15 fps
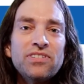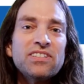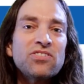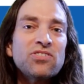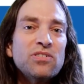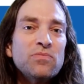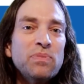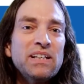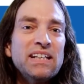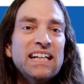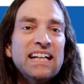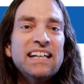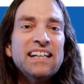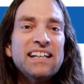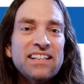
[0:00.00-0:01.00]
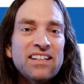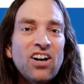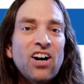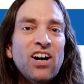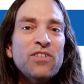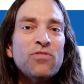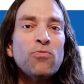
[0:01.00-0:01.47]
This could begin an
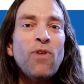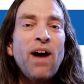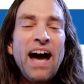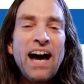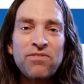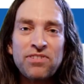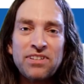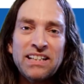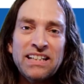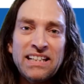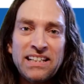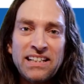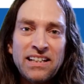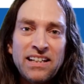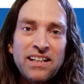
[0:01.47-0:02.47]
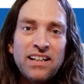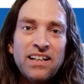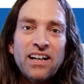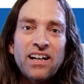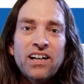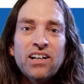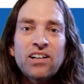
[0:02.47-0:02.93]
unraveling
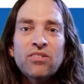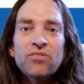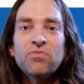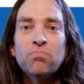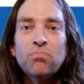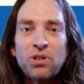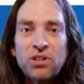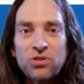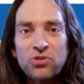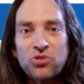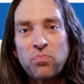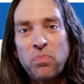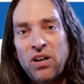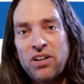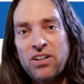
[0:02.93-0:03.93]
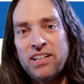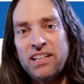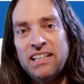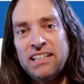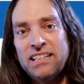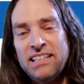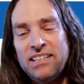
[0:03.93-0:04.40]
of Merkel's
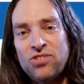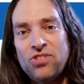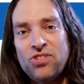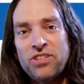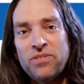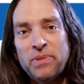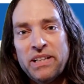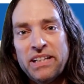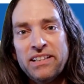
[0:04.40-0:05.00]
party in East Germany.